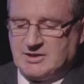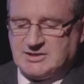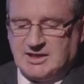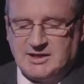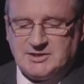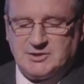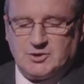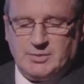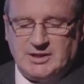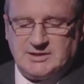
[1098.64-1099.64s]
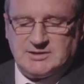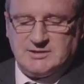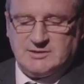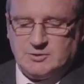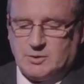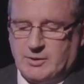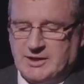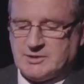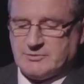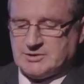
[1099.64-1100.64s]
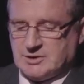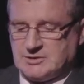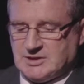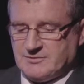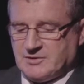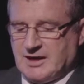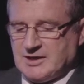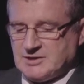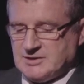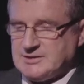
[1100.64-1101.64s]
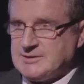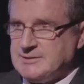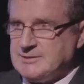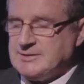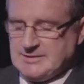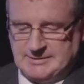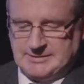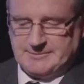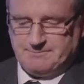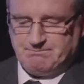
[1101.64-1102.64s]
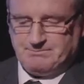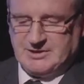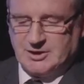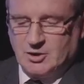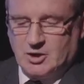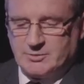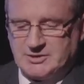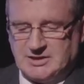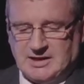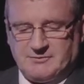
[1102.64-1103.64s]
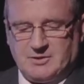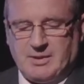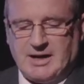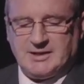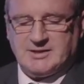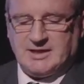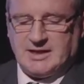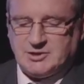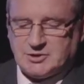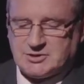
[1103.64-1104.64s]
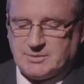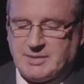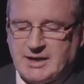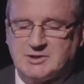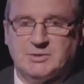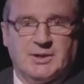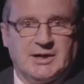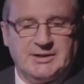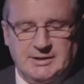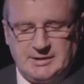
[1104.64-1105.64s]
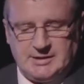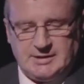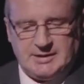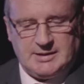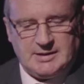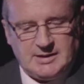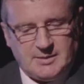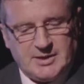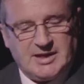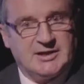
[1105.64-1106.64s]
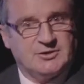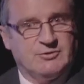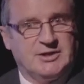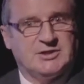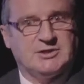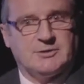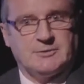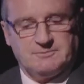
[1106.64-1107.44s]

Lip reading: taken to their billets to await the result of their actions, the enormity of the path they had just embarked upon began to register.